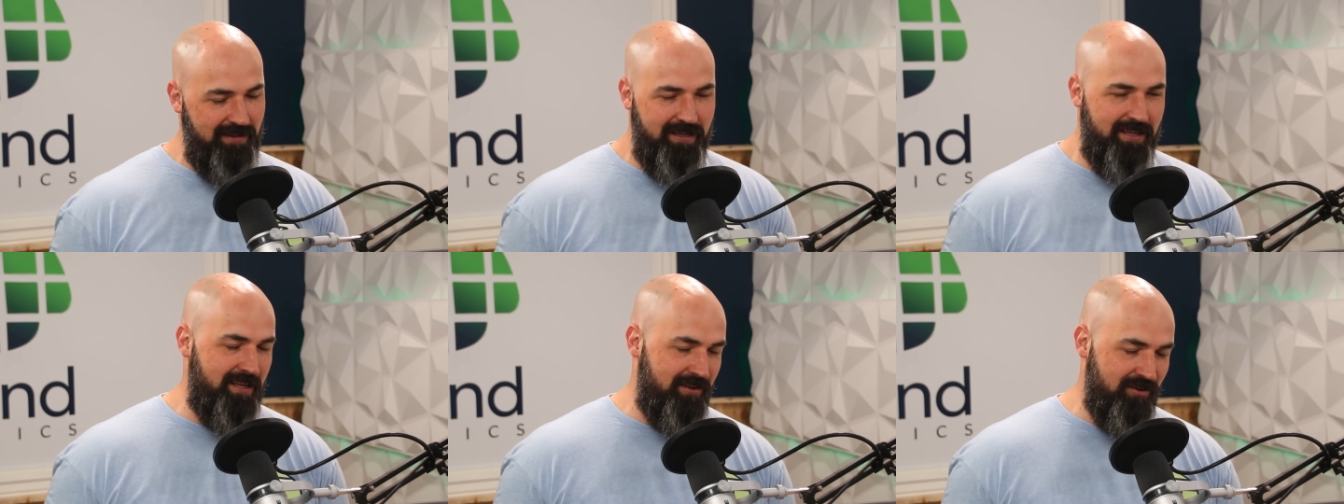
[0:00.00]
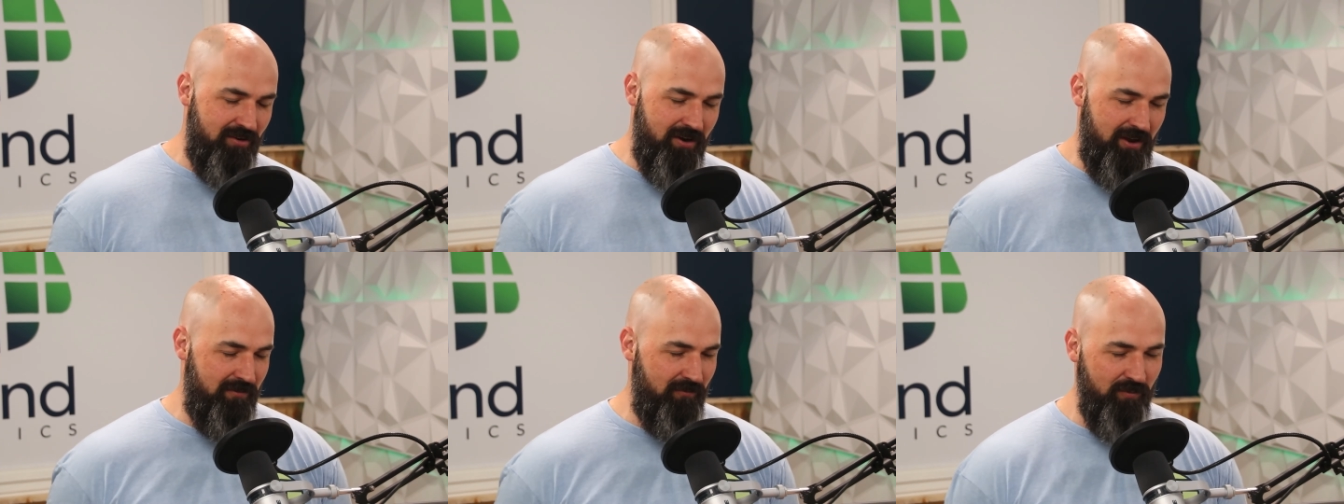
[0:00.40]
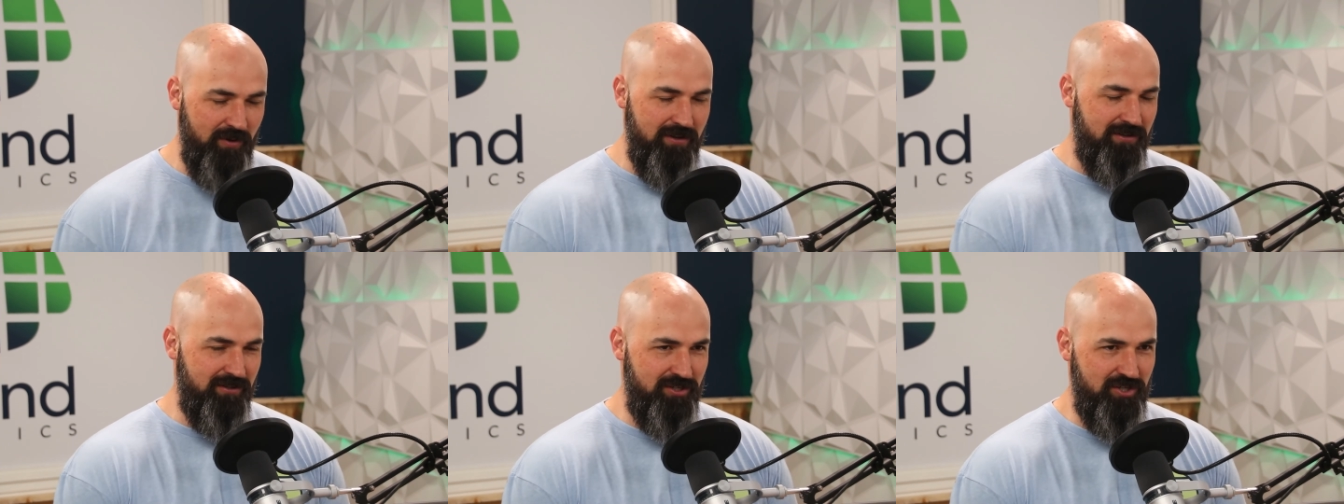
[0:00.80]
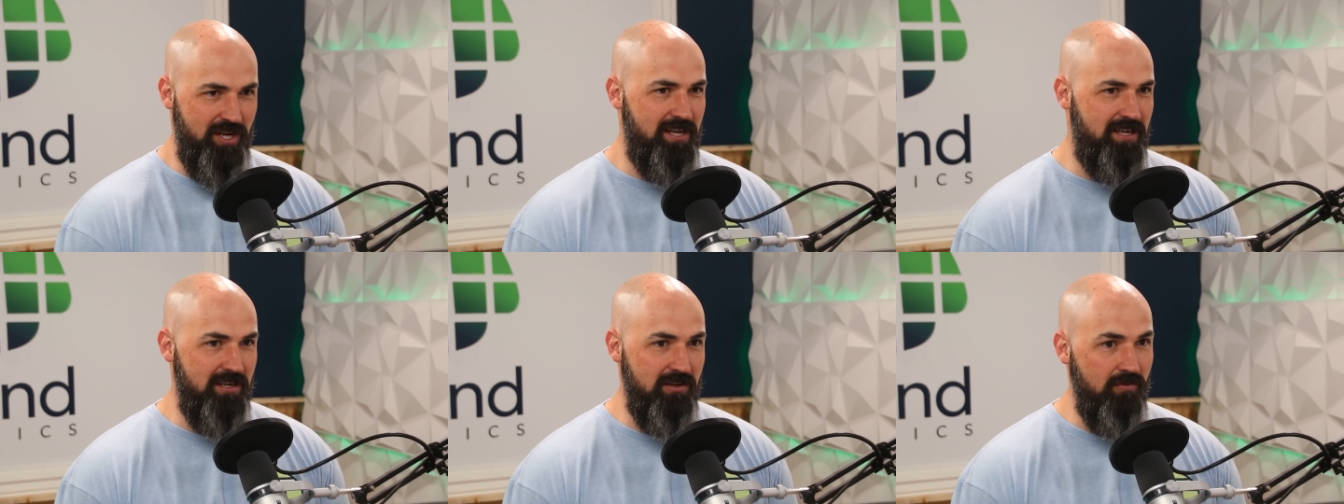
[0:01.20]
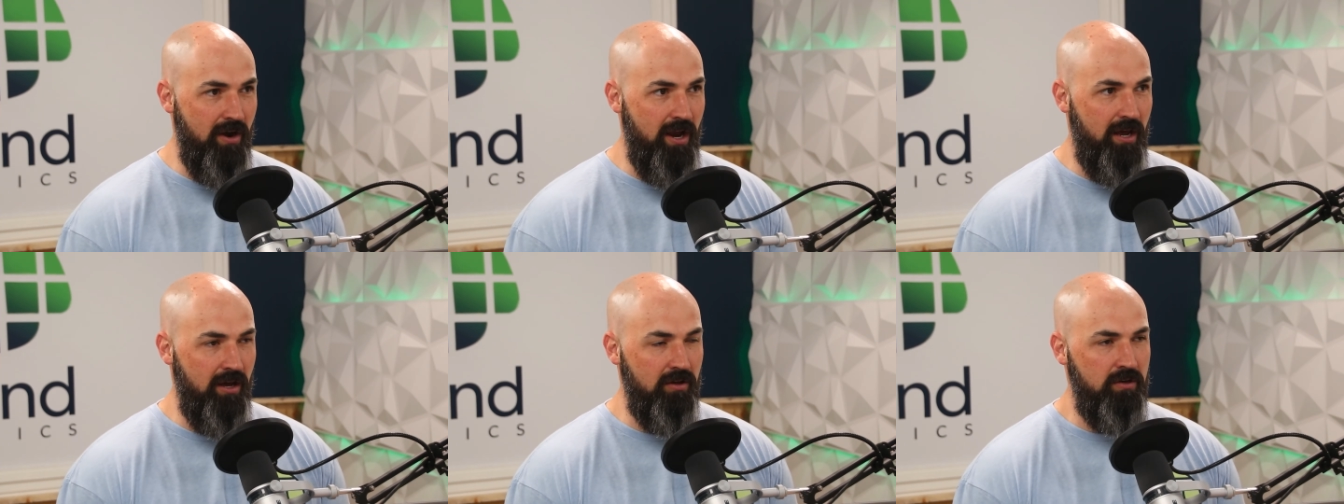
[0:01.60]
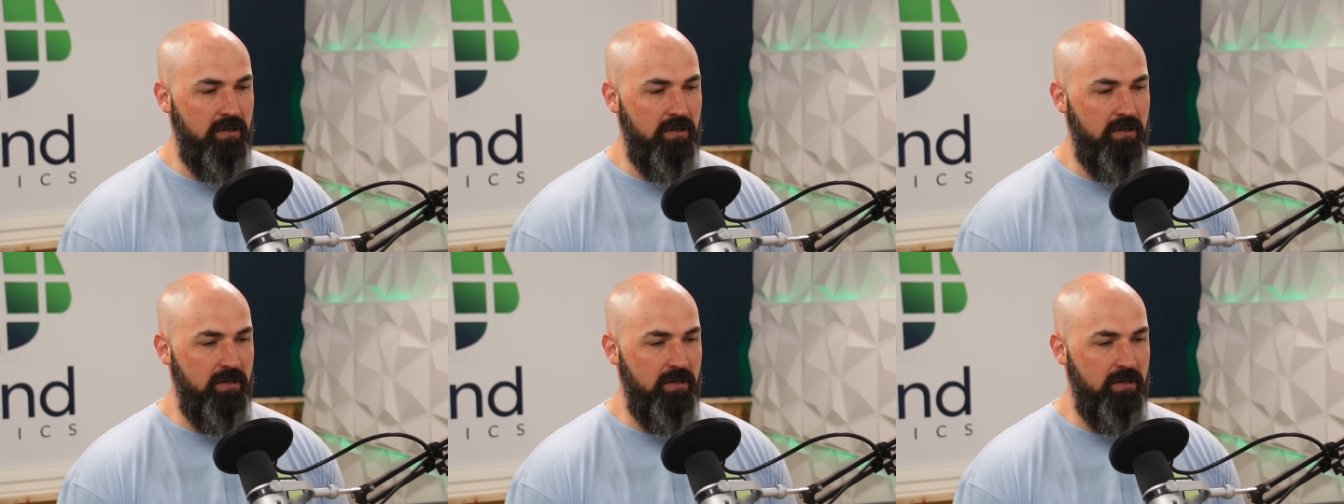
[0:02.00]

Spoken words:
like you're on real shaky ground.